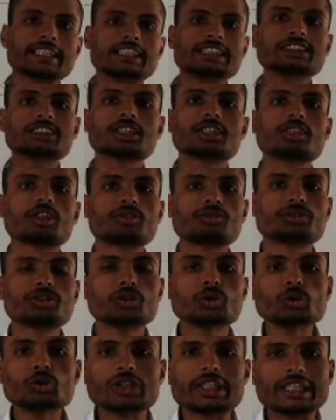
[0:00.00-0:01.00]
addition
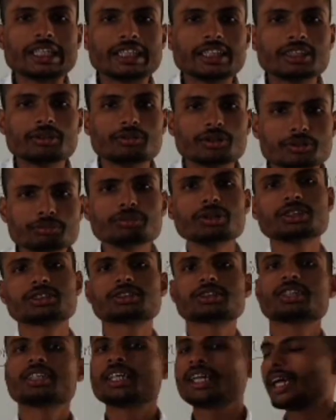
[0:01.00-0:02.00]
of 2 negative
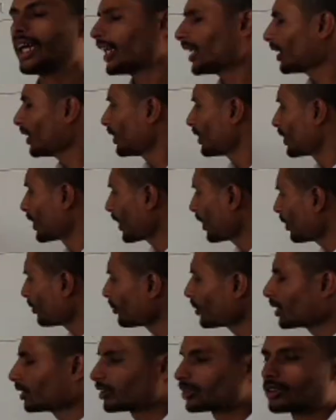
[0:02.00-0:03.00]
numbers. And in
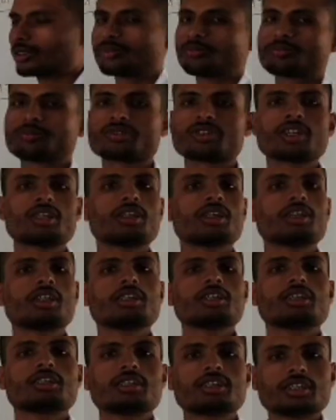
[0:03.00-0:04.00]
them also,
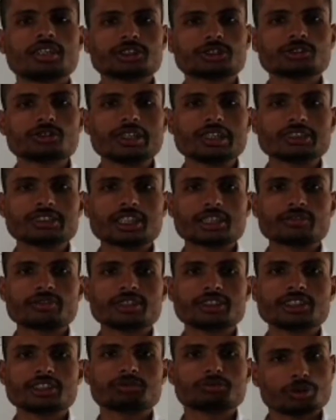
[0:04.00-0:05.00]
students
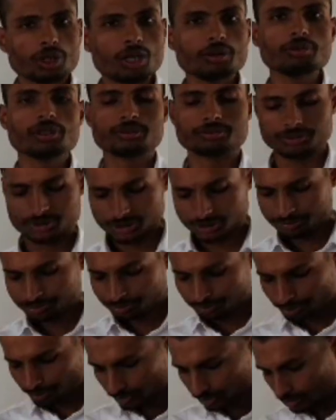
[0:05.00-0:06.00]
are facing problems.
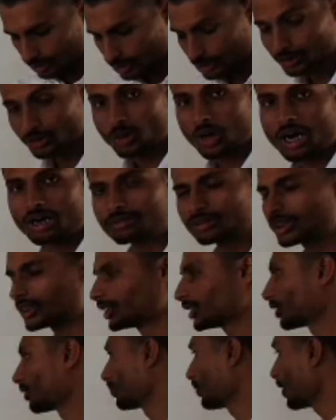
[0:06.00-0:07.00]
So how
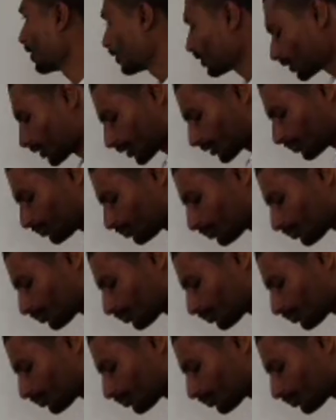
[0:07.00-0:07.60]
does it work?